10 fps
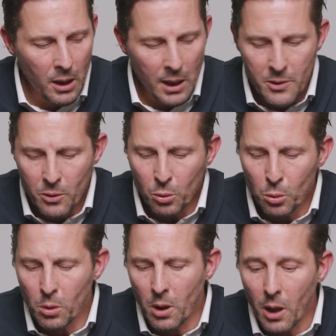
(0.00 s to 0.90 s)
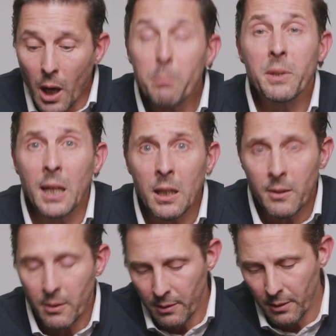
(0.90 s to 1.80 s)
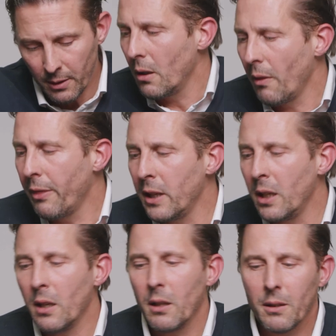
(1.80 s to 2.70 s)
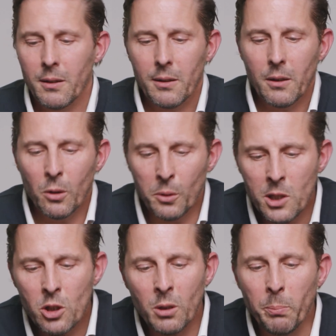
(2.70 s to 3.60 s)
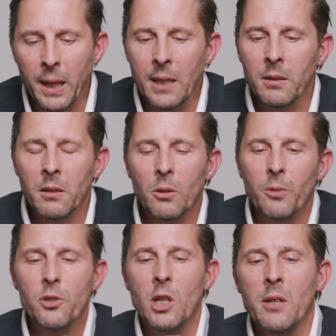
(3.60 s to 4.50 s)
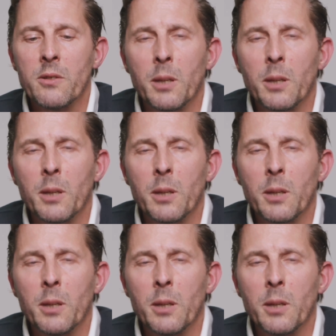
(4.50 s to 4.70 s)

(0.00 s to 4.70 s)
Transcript: is to update the original patent of Charles